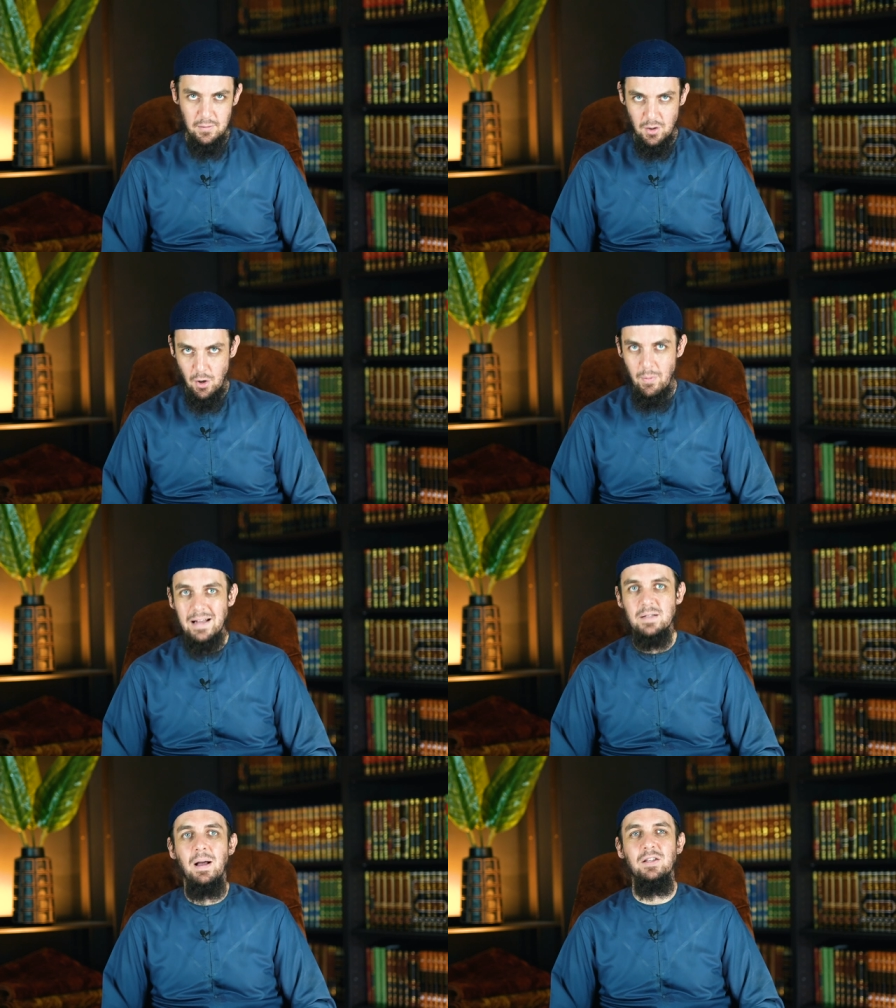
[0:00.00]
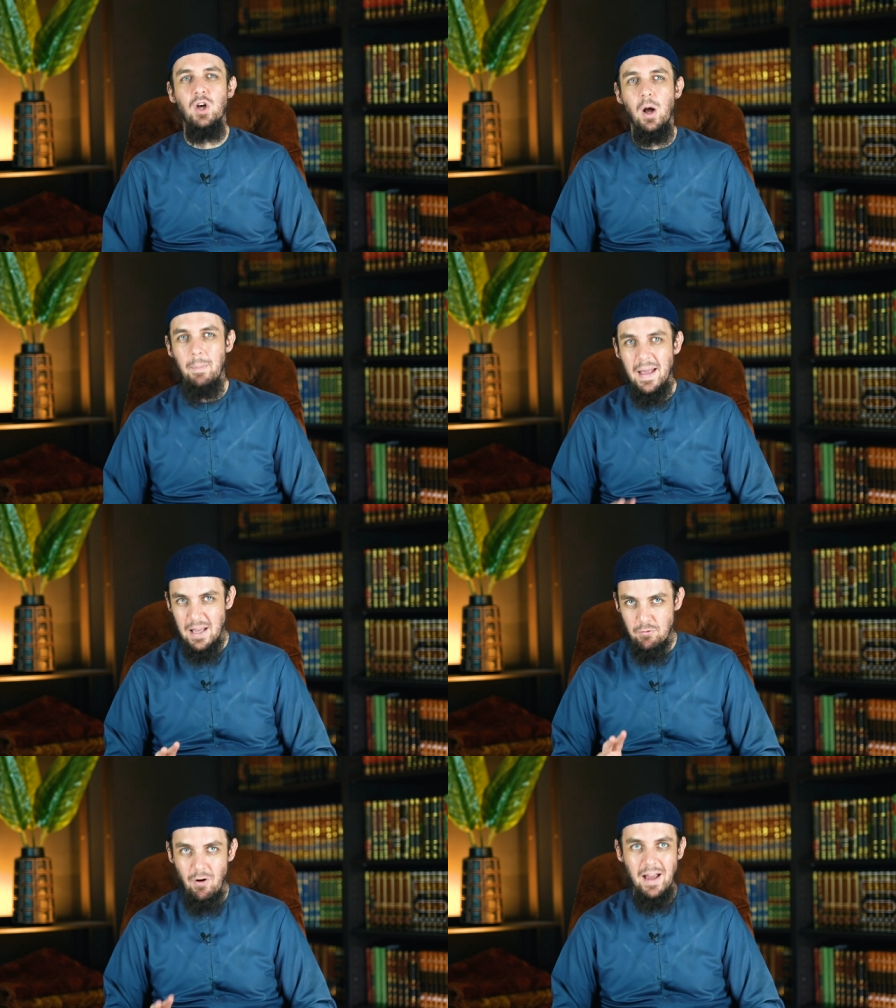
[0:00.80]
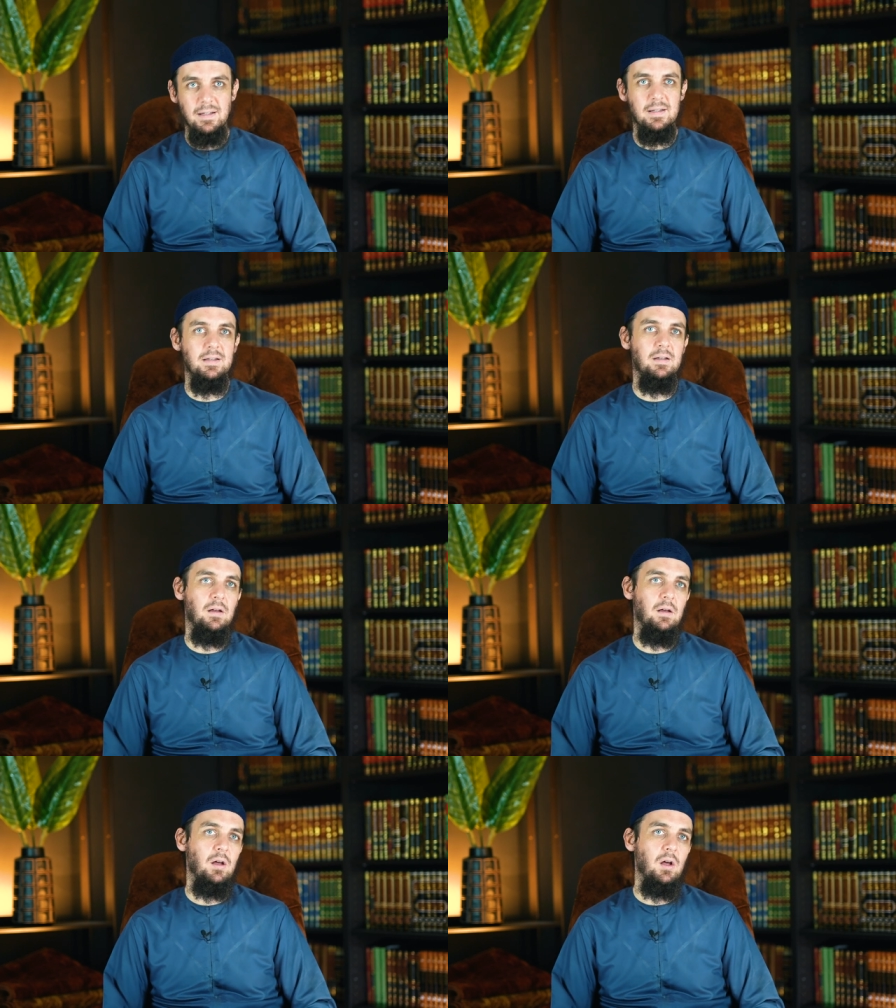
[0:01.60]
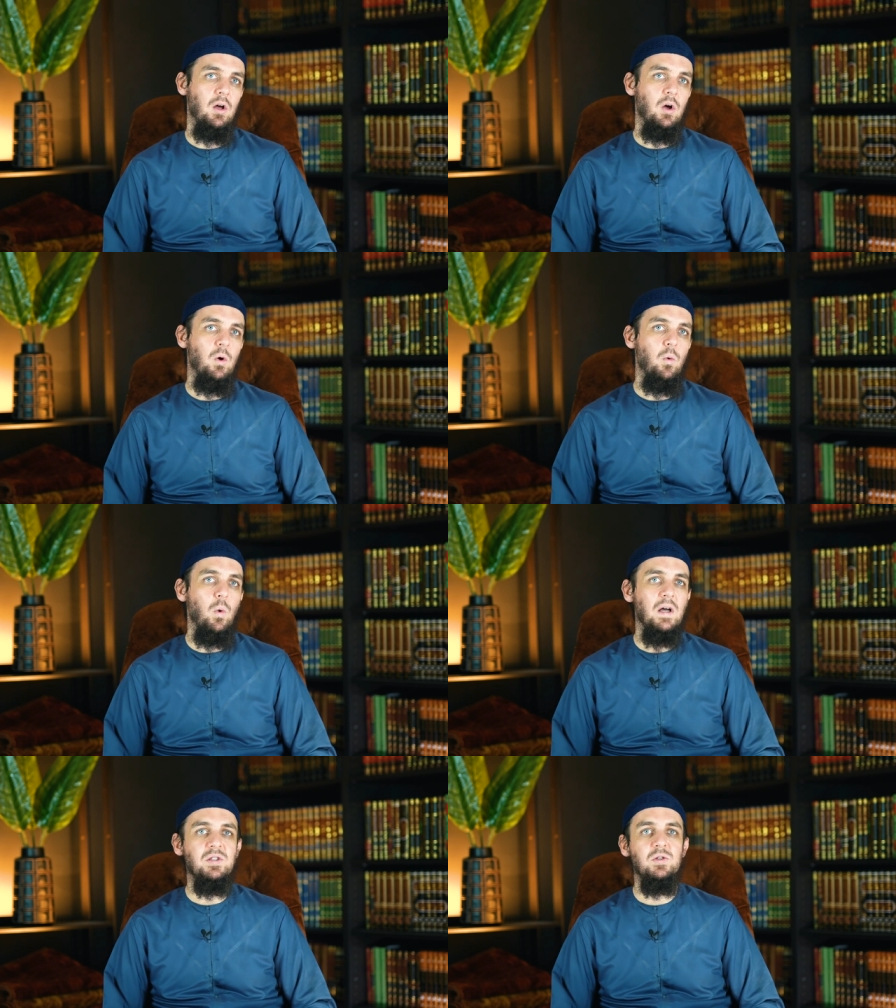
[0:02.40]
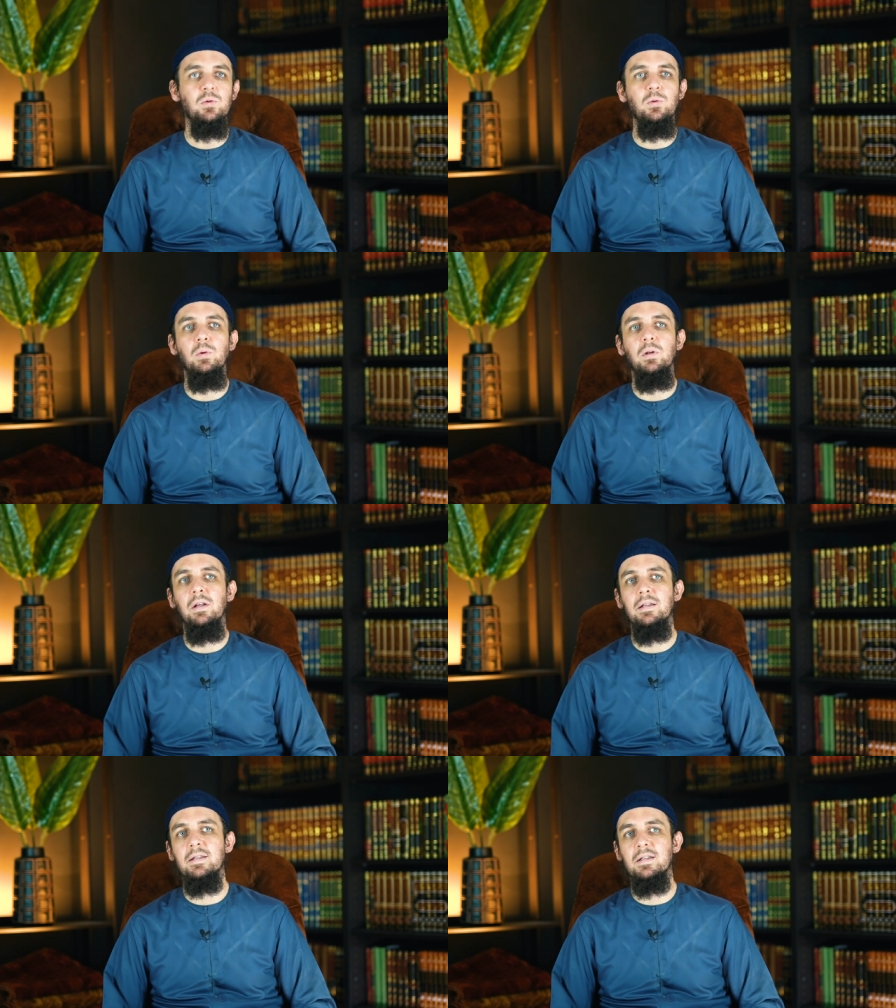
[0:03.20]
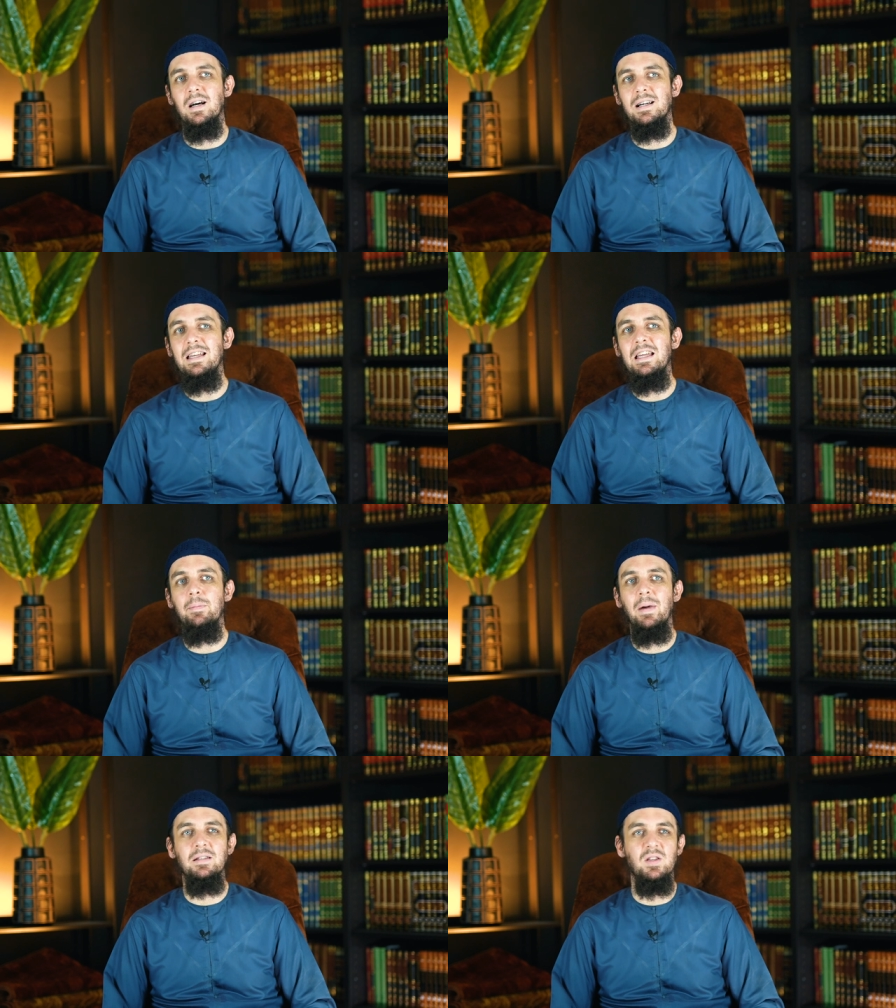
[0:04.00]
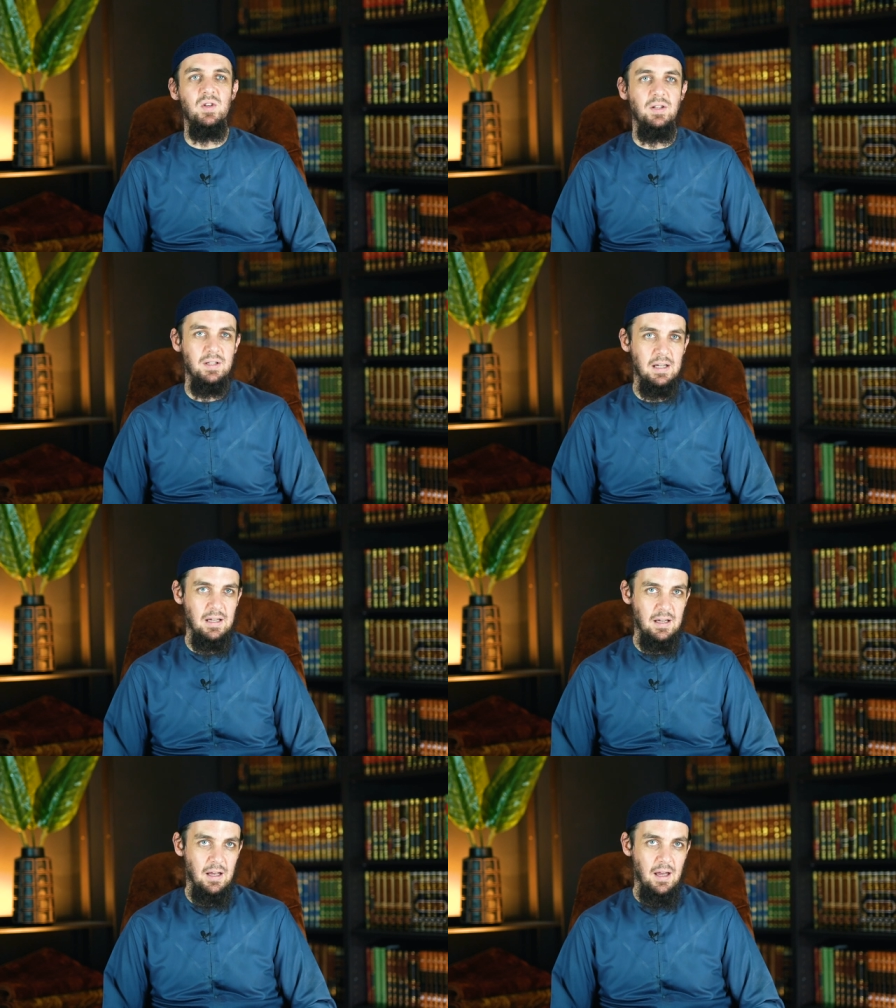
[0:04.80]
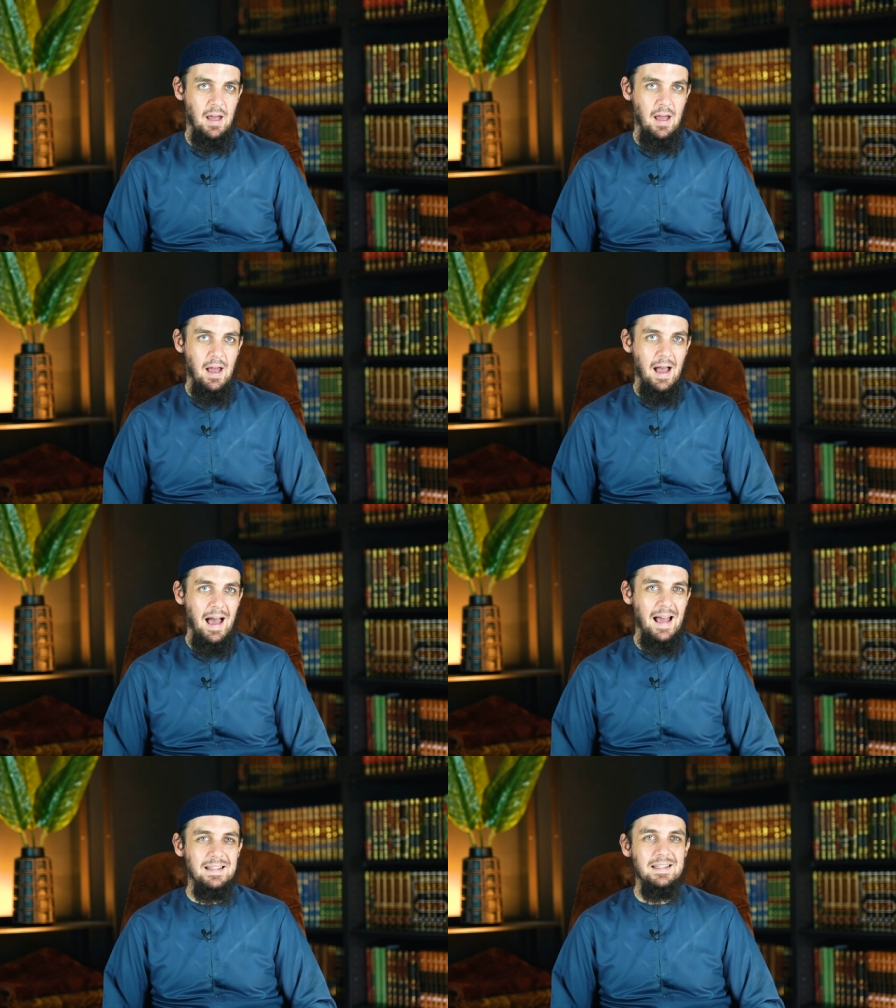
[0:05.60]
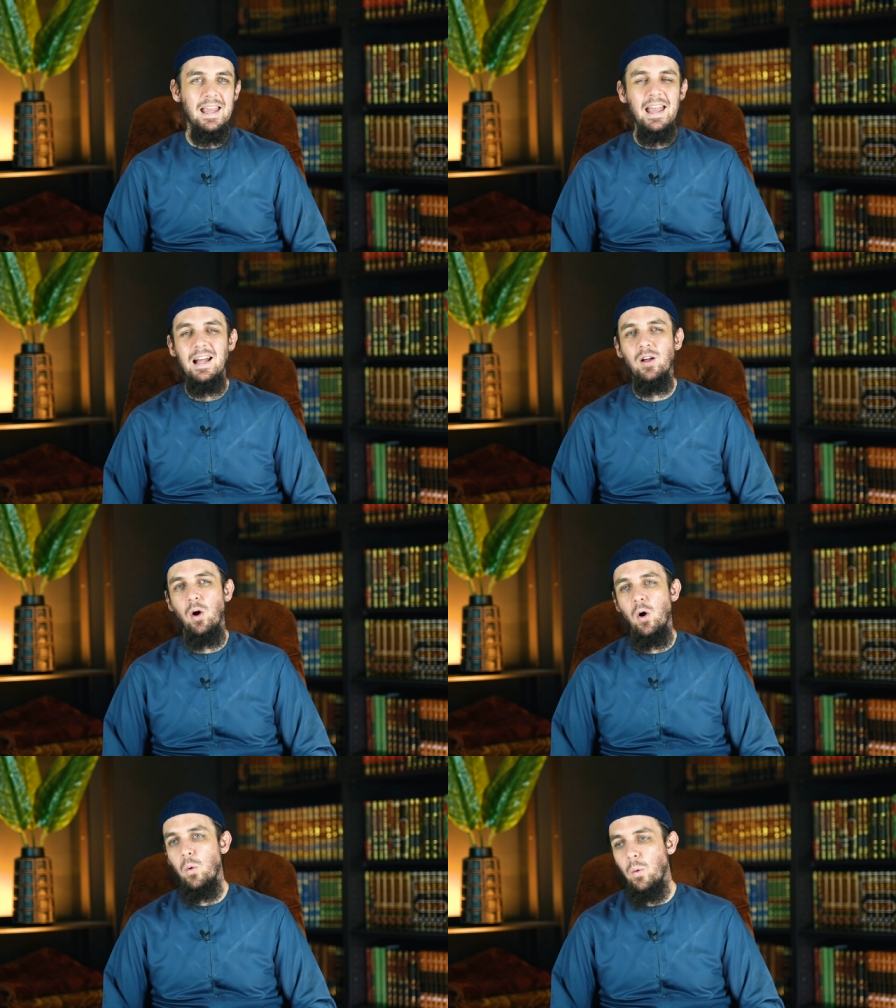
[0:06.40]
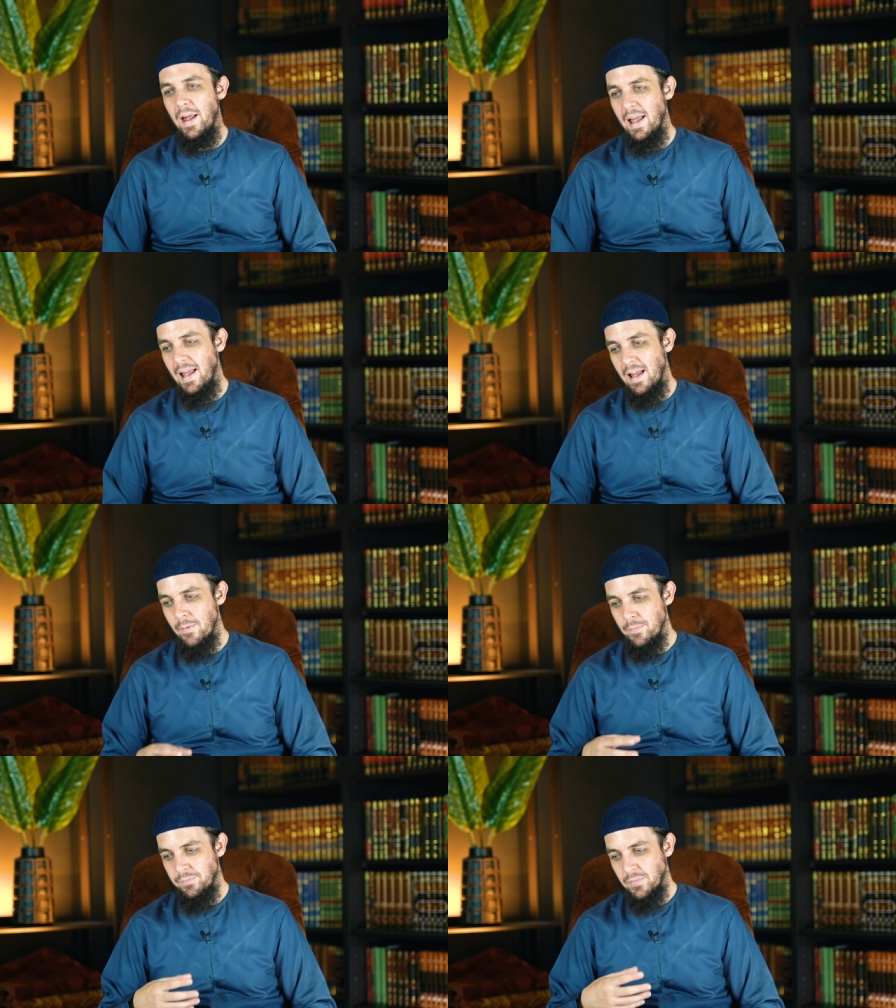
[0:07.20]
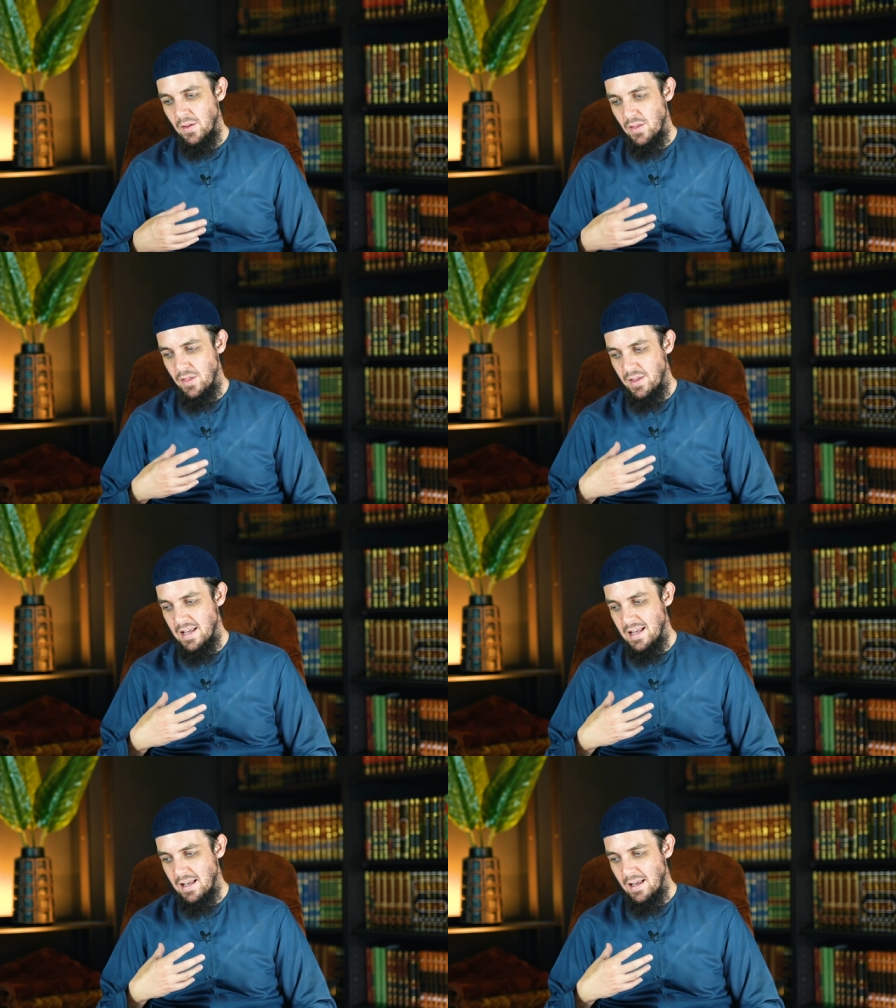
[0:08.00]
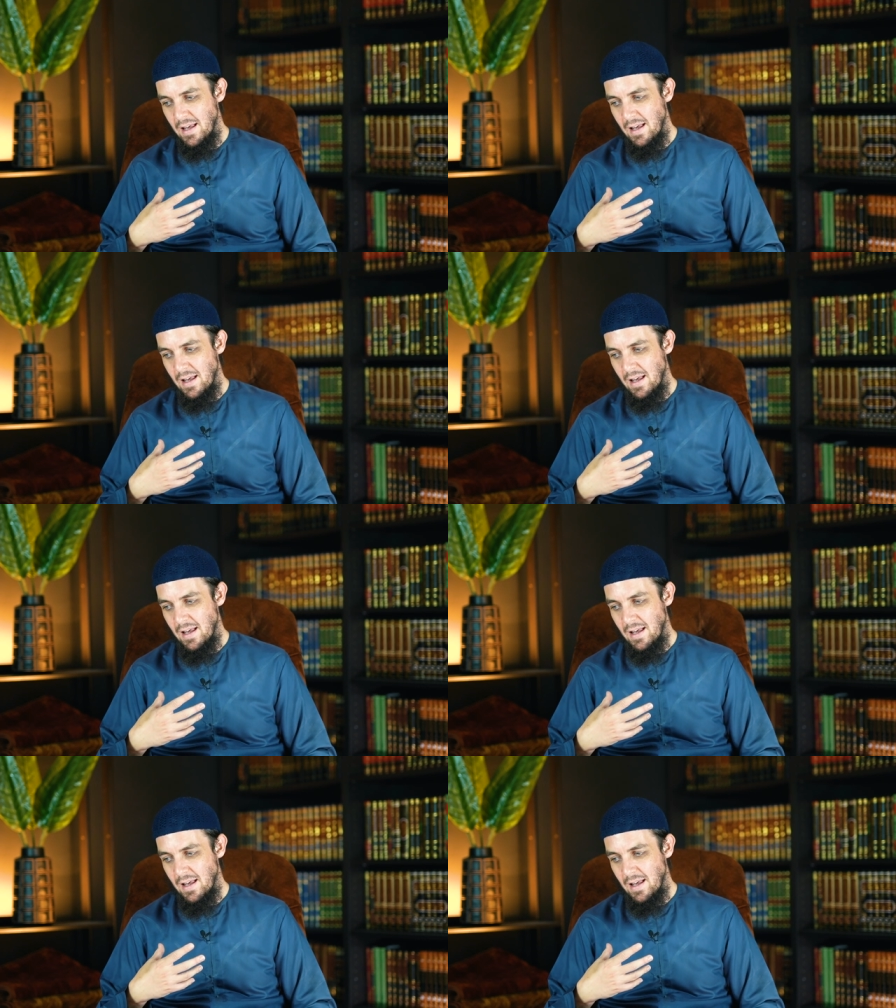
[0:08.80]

Correct my tongue, make it right. Waslul sakhimata sadri and take away the,